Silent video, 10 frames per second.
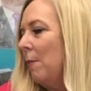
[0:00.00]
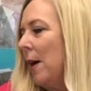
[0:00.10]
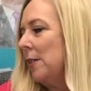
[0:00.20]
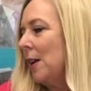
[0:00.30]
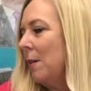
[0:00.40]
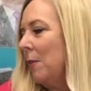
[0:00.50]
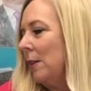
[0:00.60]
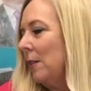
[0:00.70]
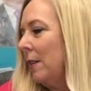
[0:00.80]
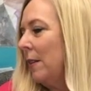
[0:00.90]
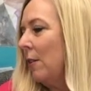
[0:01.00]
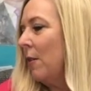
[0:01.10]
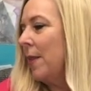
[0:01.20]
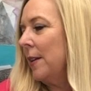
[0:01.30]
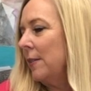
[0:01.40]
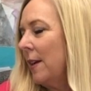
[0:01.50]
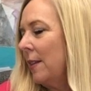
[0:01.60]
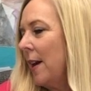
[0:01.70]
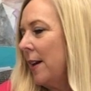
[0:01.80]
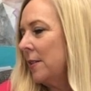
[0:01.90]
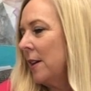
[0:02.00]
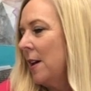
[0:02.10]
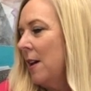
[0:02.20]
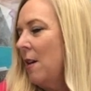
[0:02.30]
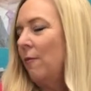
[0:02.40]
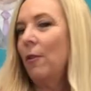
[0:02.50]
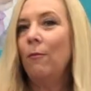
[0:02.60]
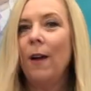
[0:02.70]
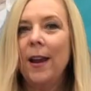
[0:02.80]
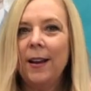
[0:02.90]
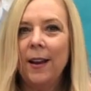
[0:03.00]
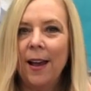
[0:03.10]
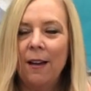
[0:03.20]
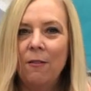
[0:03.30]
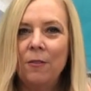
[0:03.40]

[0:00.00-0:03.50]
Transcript: assignments in there and things like that. For right now,